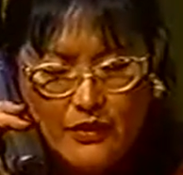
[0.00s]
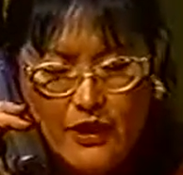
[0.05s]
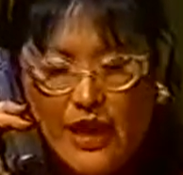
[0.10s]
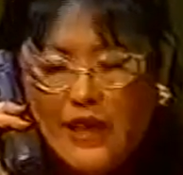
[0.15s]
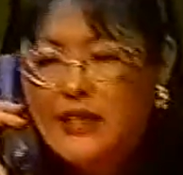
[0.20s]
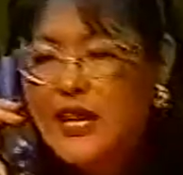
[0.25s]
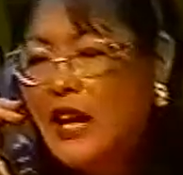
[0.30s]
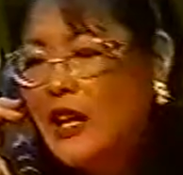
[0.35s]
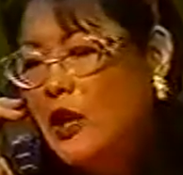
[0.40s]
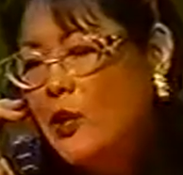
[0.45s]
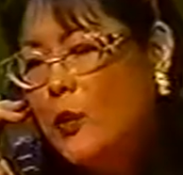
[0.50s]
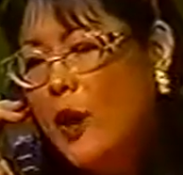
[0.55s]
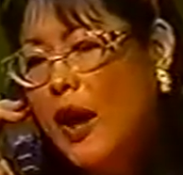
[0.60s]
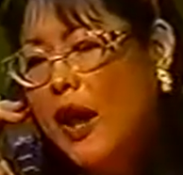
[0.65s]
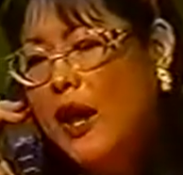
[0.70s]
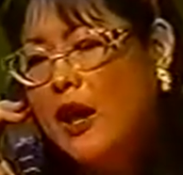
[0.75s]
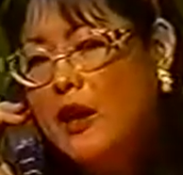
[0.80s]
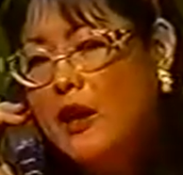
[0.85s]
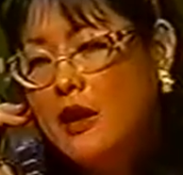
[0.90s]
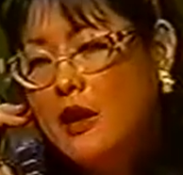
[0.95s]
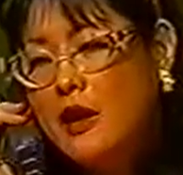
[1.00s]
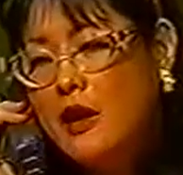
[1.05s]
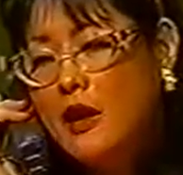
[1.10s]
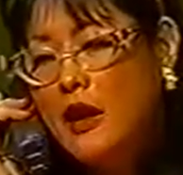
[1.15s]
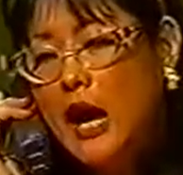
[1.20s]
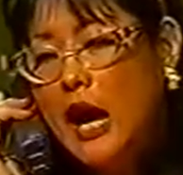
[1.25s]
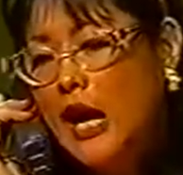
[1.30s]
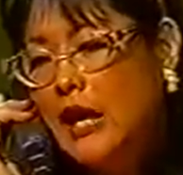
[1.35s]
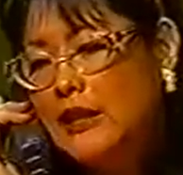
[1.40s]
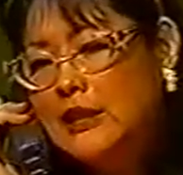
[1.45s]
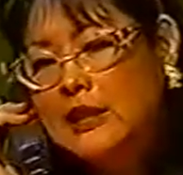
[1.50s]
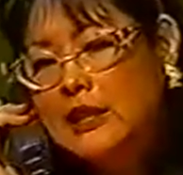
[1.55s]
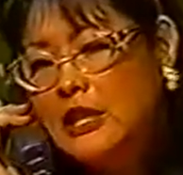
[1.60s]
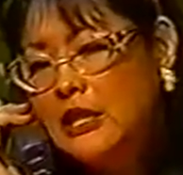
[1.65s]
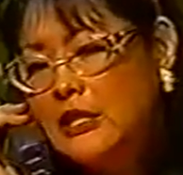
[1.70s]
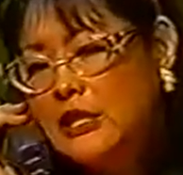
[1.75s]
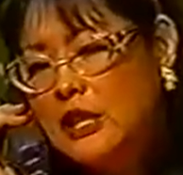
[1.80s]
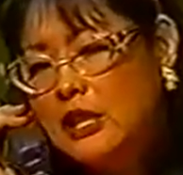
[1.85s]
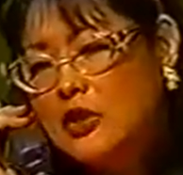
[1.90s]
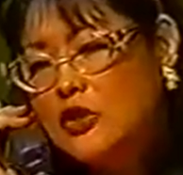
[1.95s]
And anyway, I
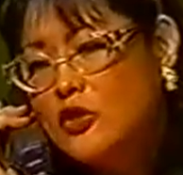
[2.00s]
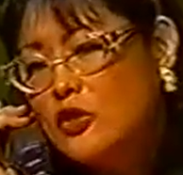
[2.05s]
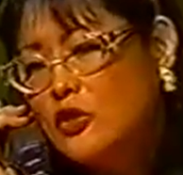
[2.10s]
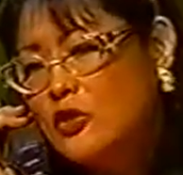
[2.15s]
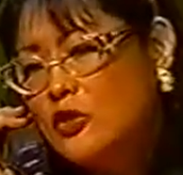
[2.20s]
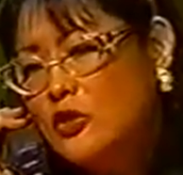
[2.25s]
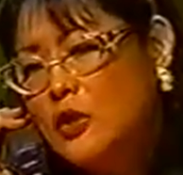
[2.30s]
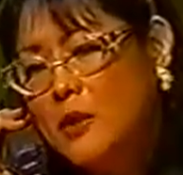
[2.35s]
didn't teach you